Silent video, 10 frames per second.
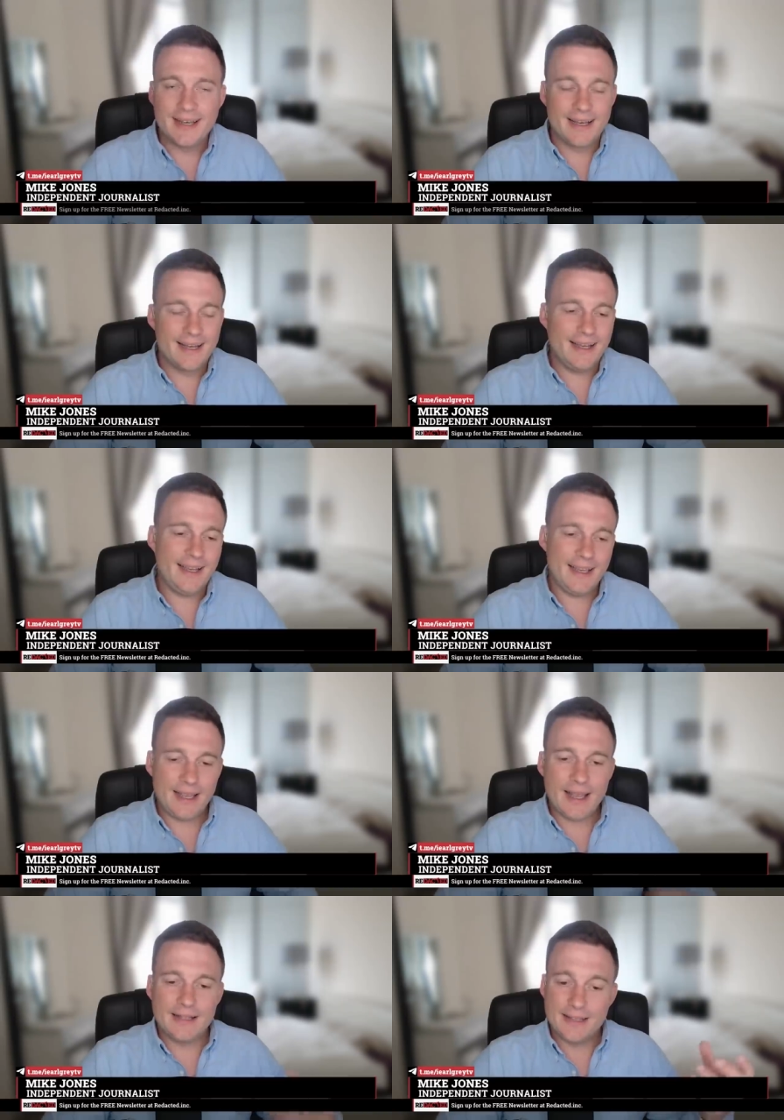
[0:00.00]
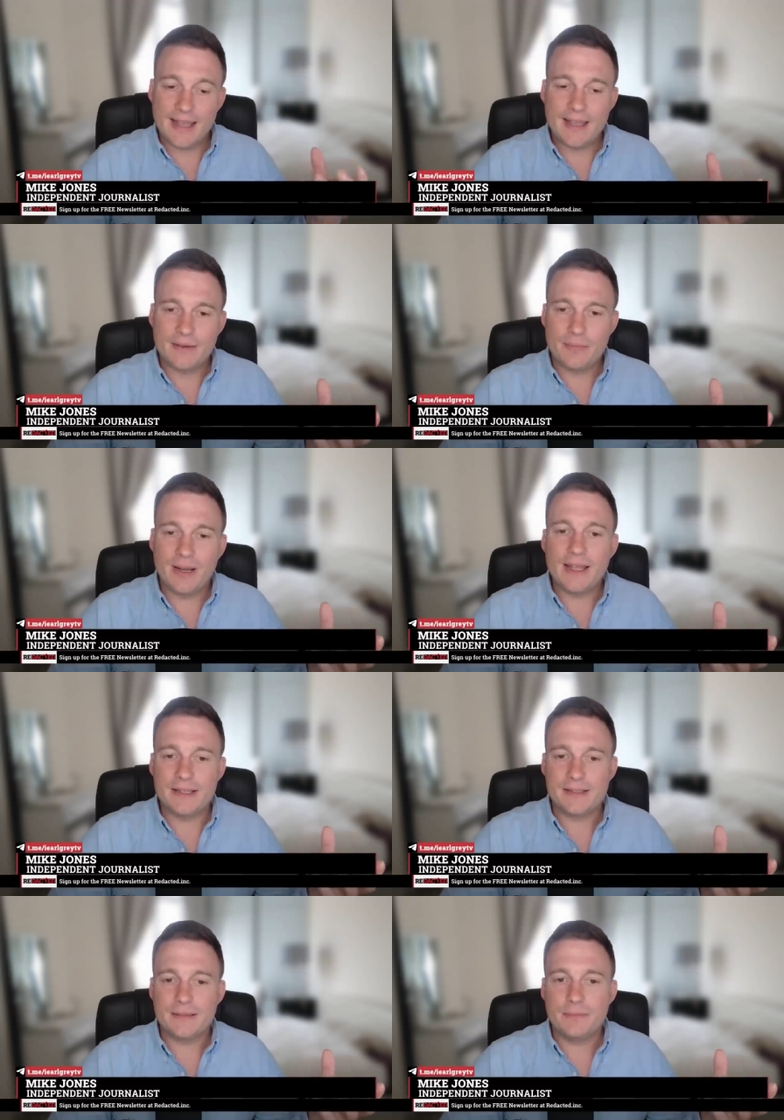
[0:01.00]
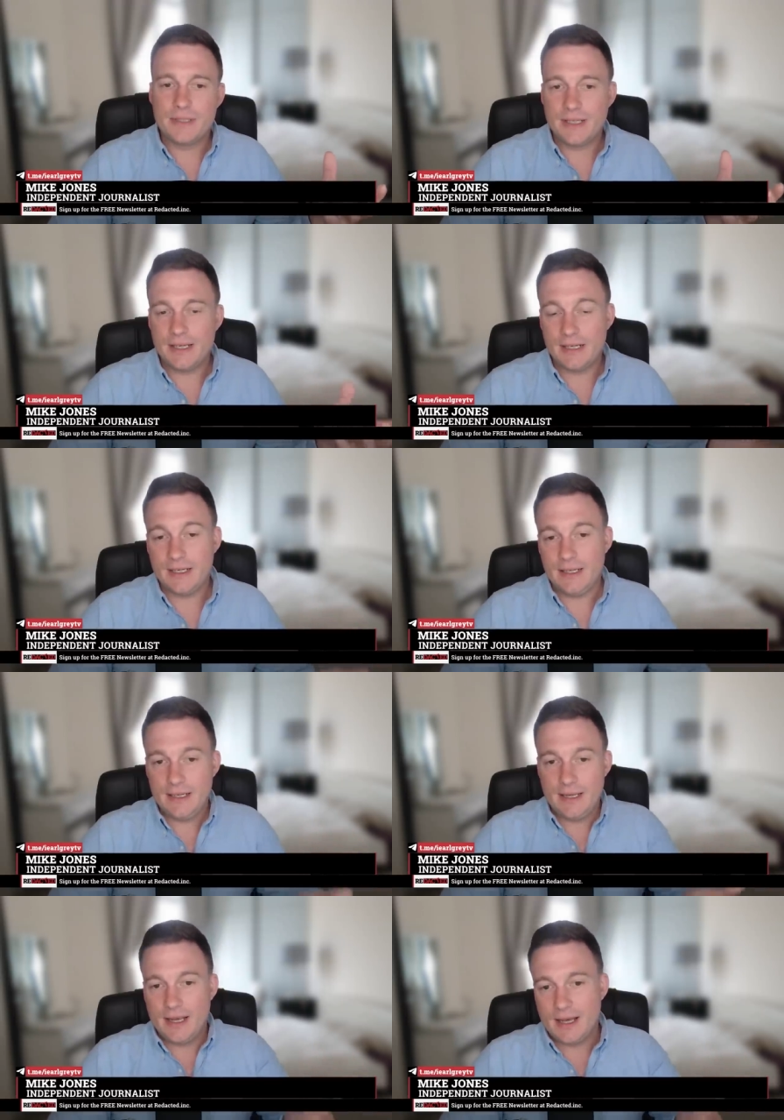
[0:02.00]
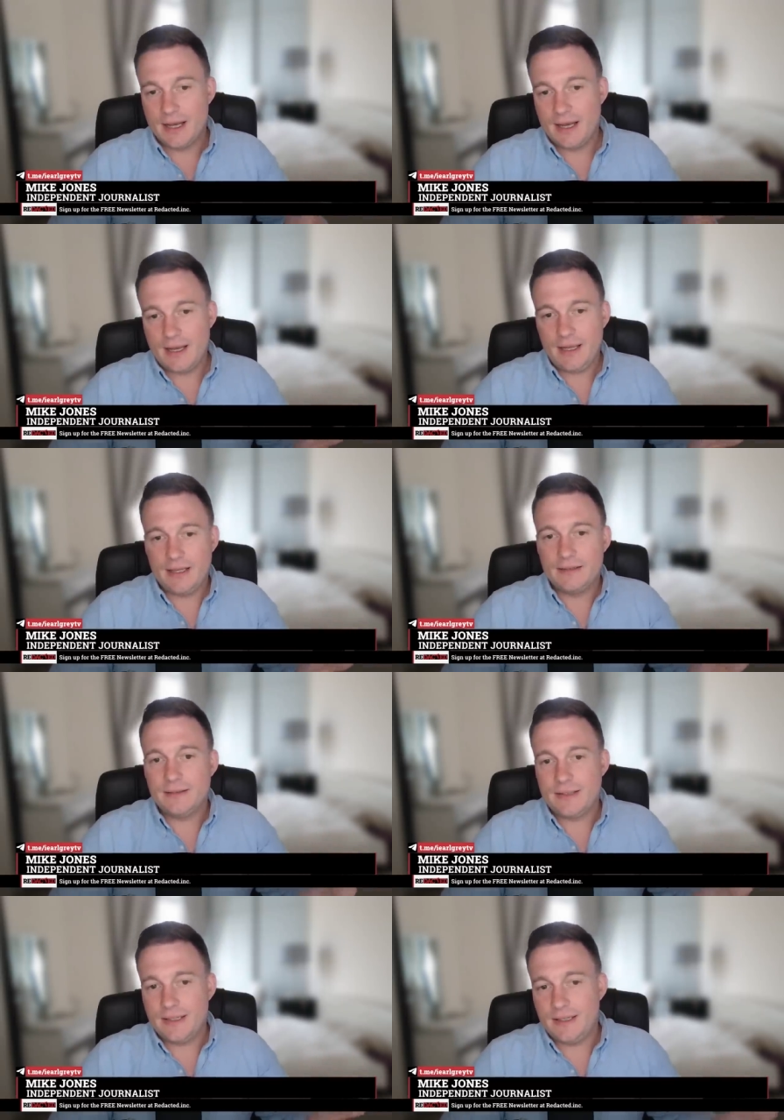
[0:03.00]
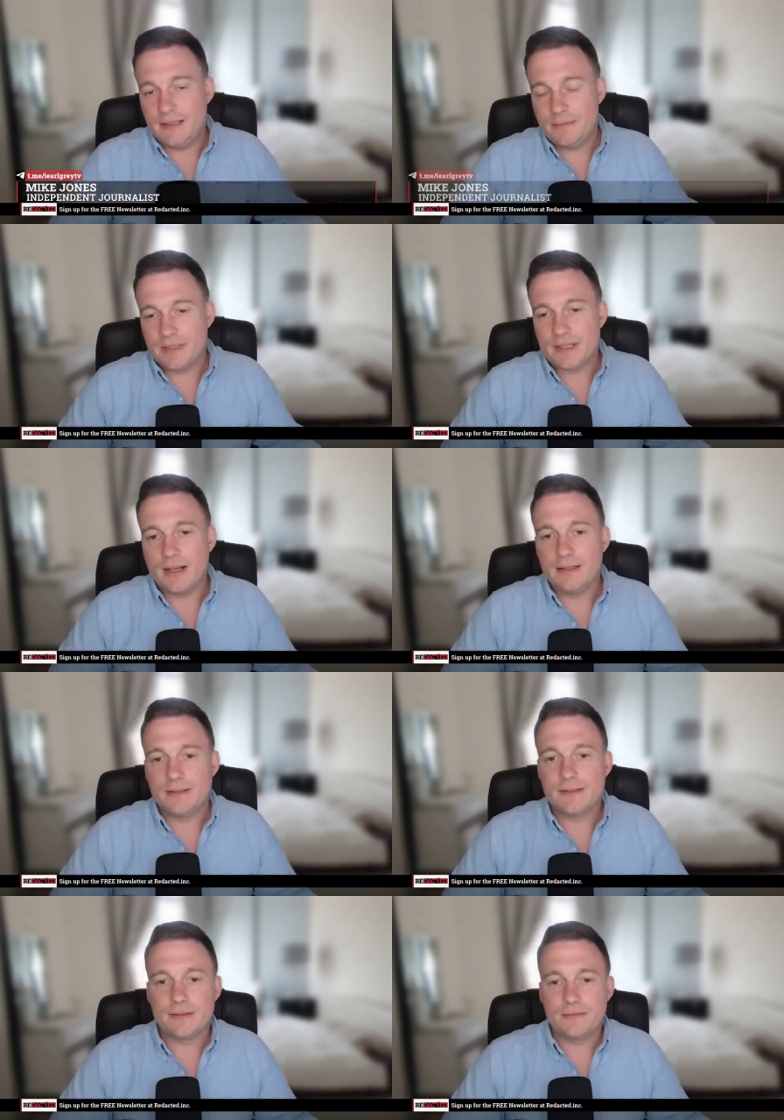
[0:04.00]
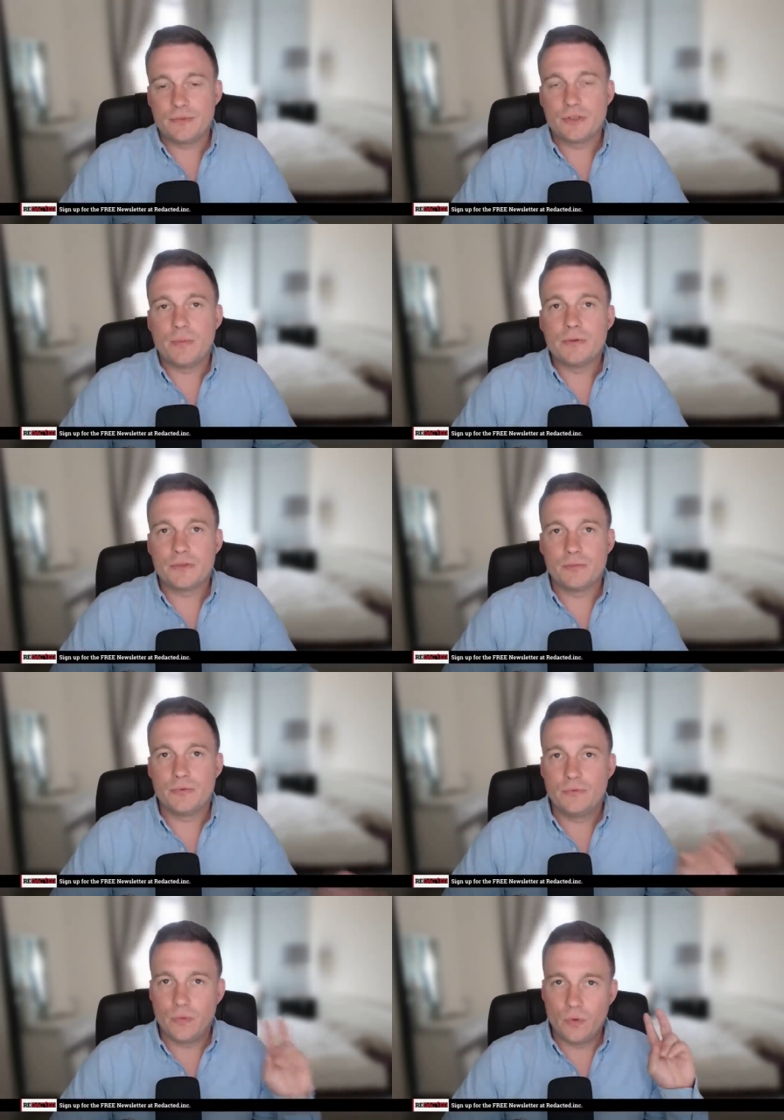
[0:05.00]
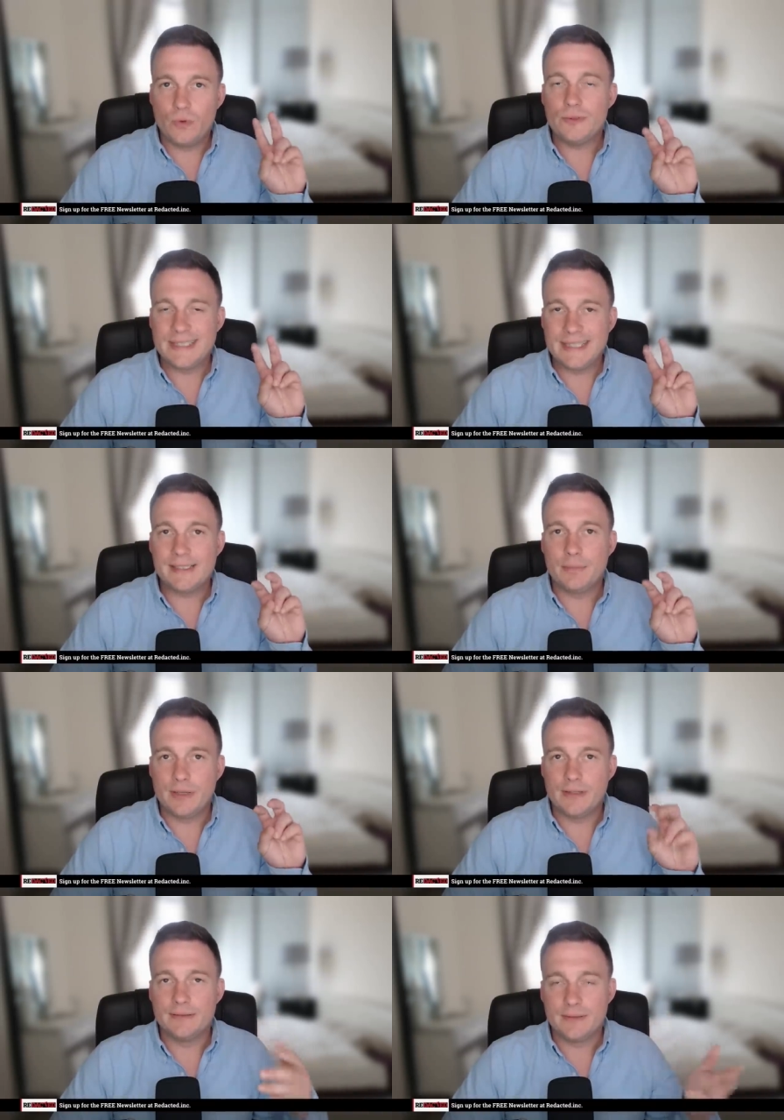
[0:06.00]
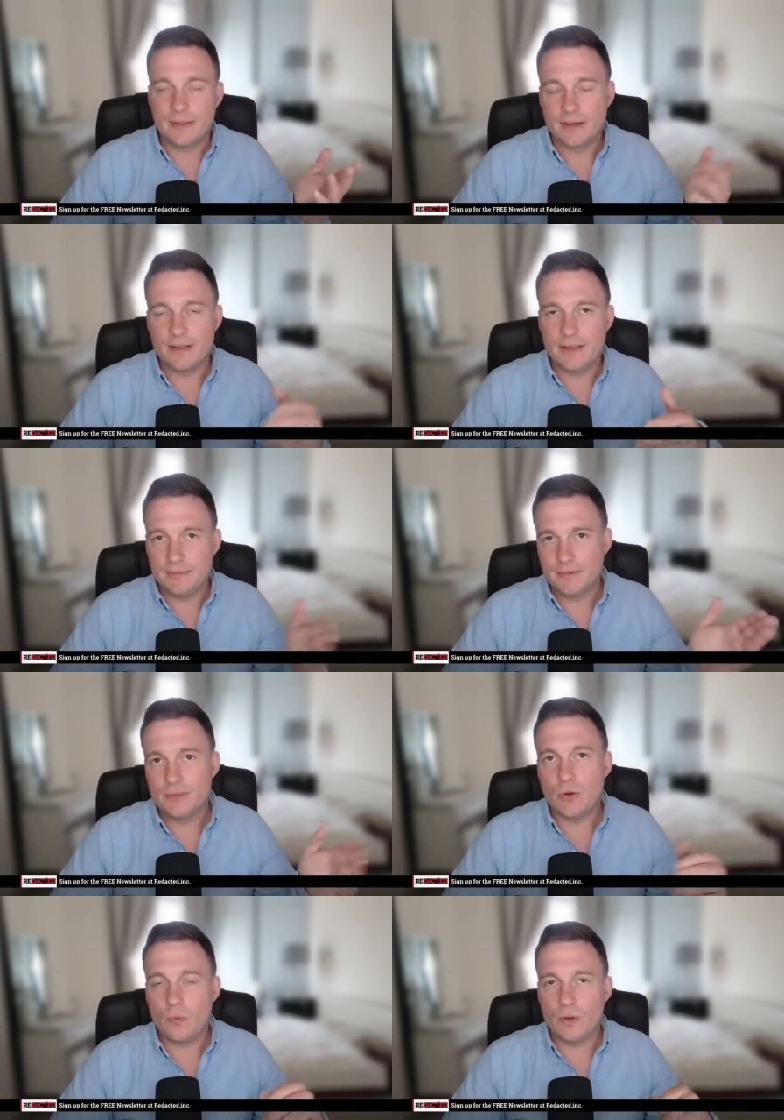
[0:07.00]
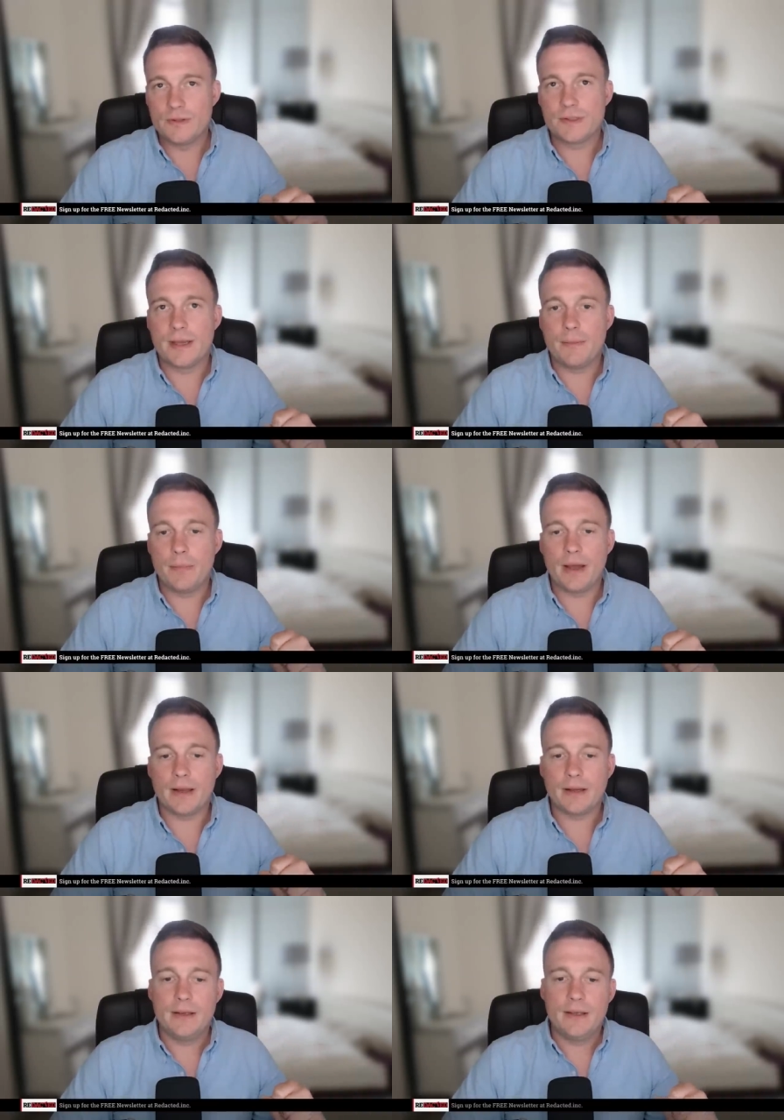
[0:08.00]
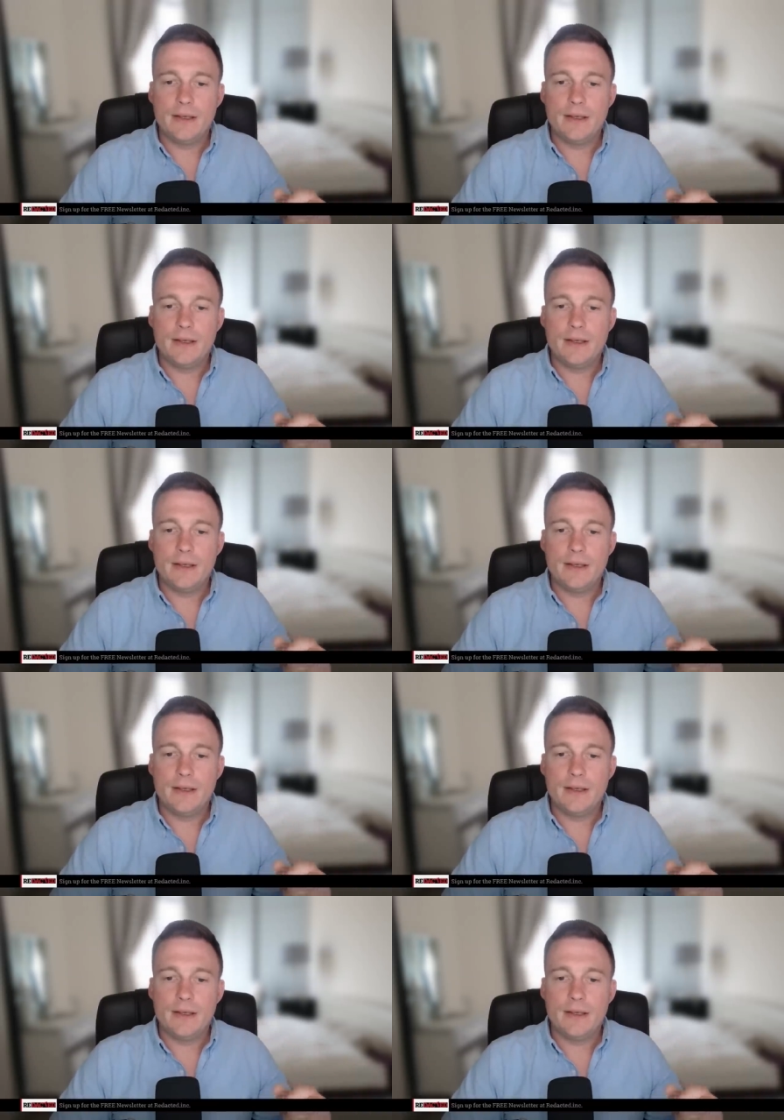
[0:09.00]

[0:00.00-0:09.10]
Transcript: uh, and they are placed particularly uh, in the battalions responsible for discipline, i.e., not one step back.